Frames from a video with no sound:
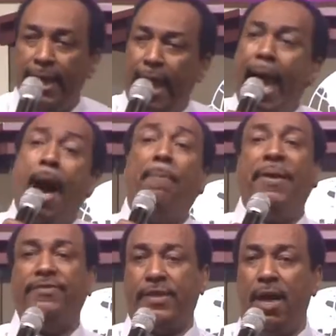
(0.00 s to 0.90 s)
Help
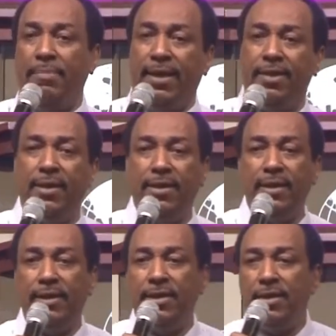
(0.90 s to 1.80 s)
is coming.
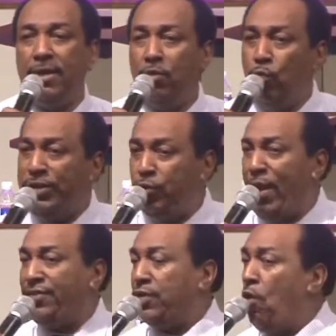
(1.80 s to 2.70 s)

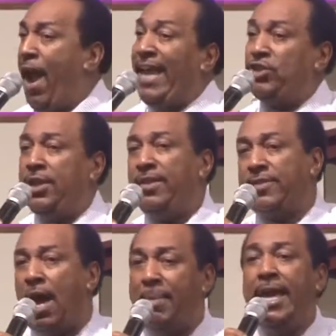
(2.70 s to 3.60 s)
restoration
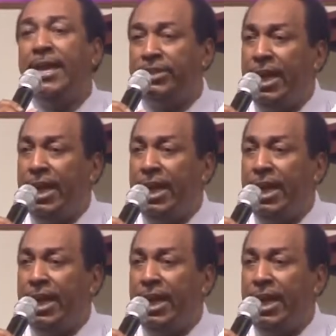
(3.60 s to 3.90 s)
is coming.